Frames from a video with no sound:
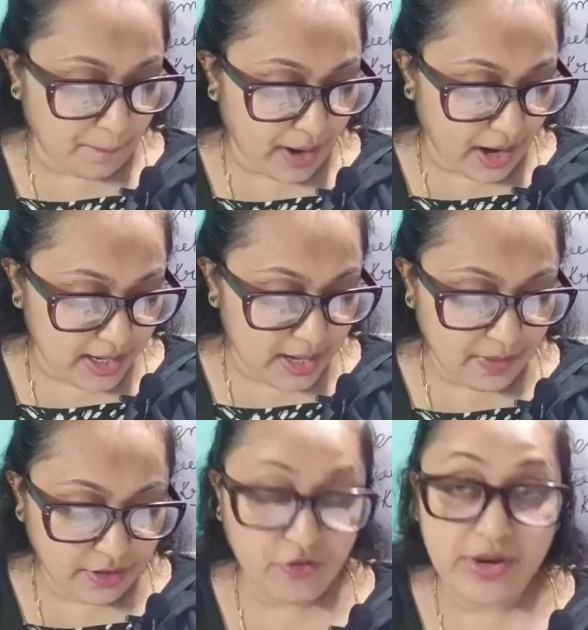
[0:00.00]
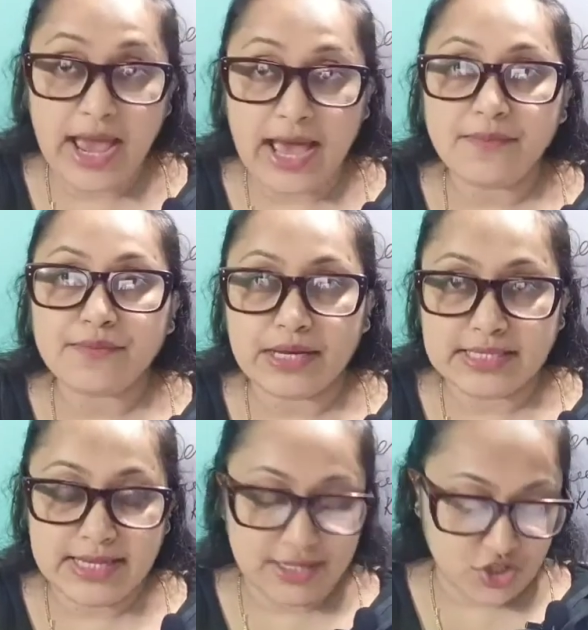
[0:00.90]
Parliamentary and
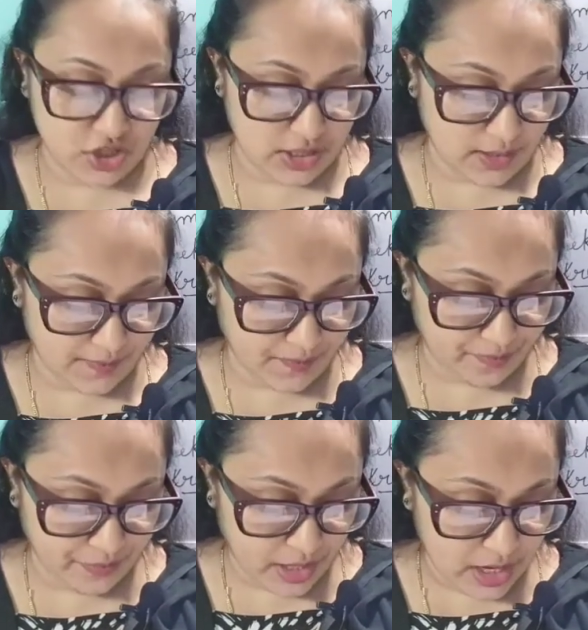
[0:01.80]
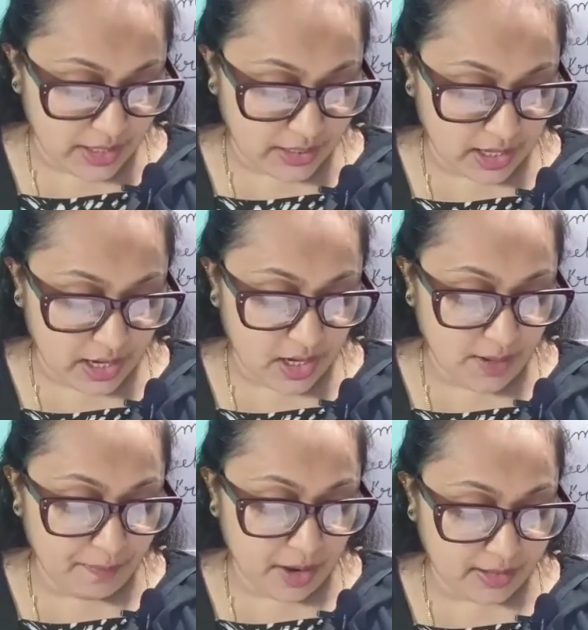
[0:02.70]
presidential.
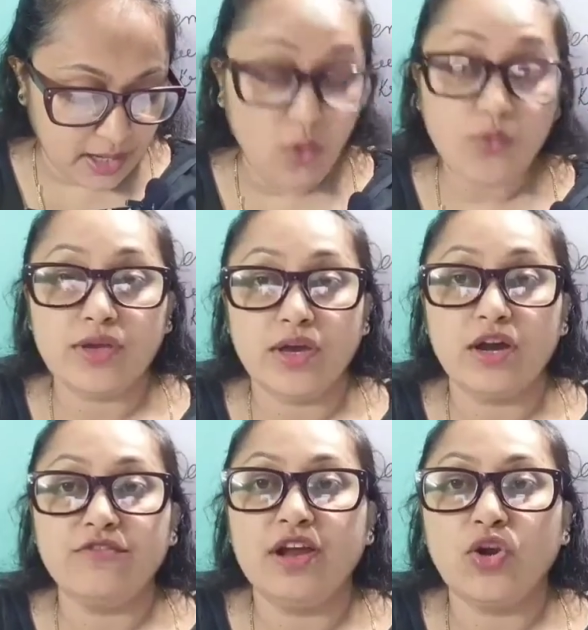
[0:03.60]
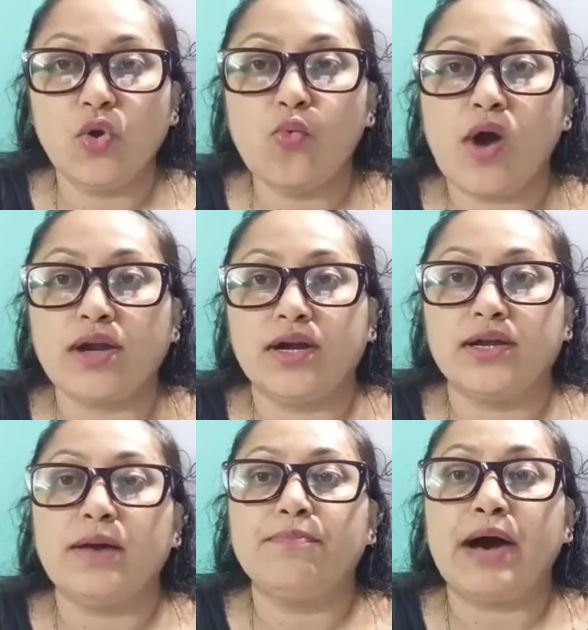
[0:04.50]
Now here we'll know what
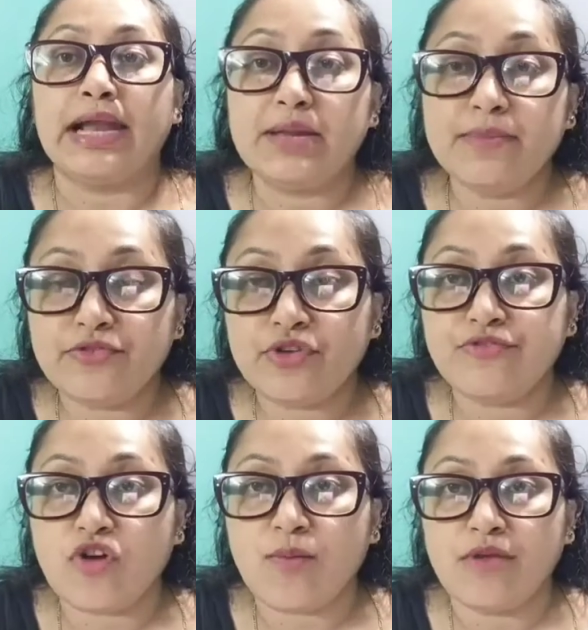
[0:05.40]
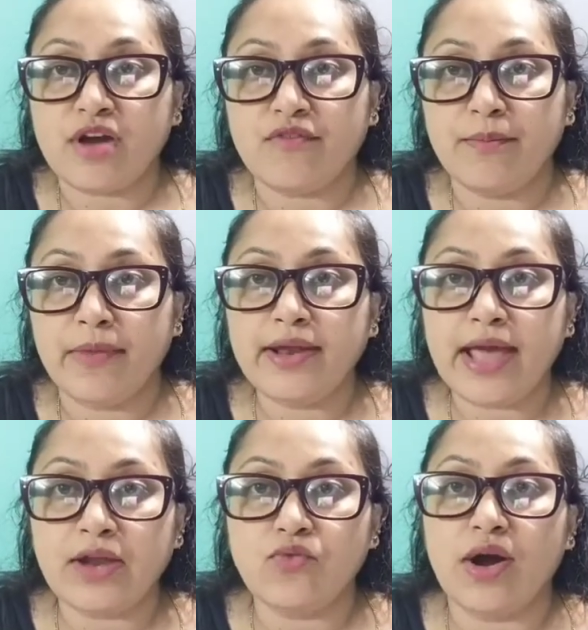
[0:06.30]
are the parliamentary form of government
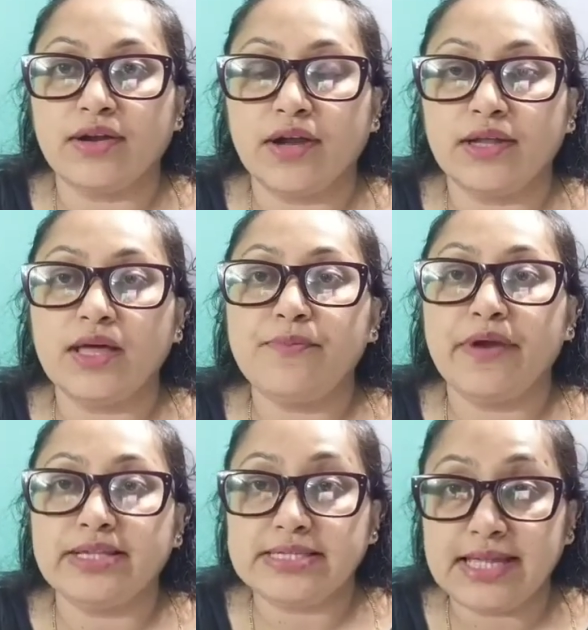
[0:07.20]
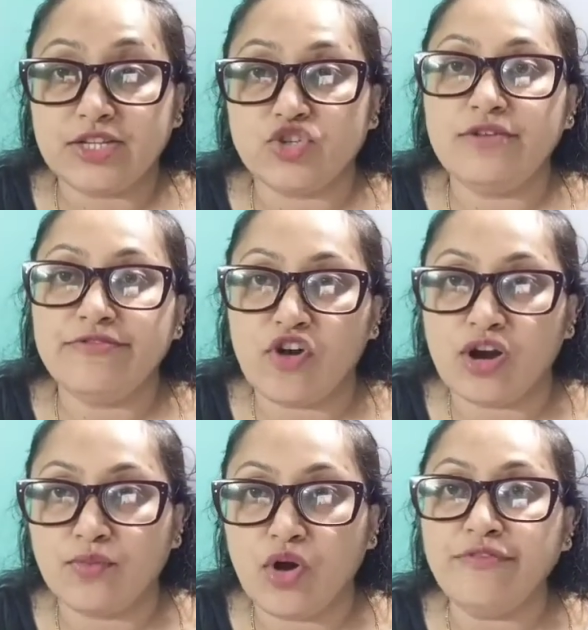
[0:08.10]
and what are the presidential
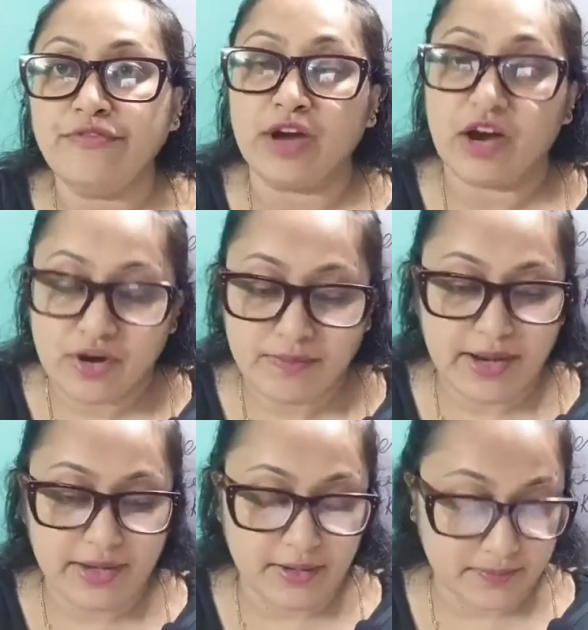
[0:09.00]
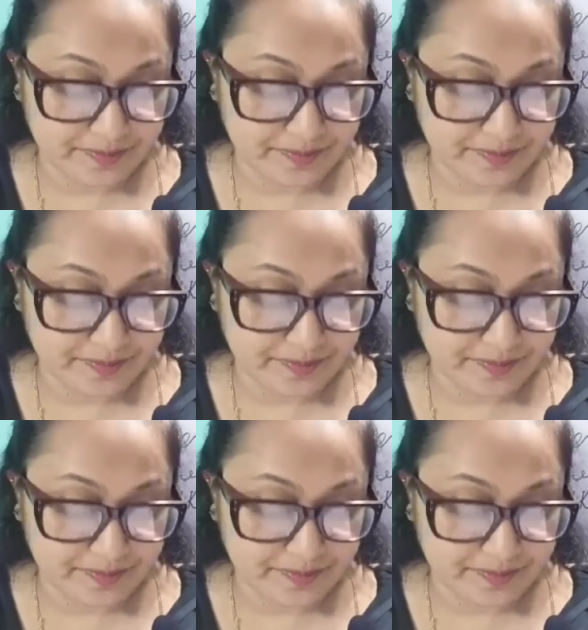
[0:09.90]
form of government.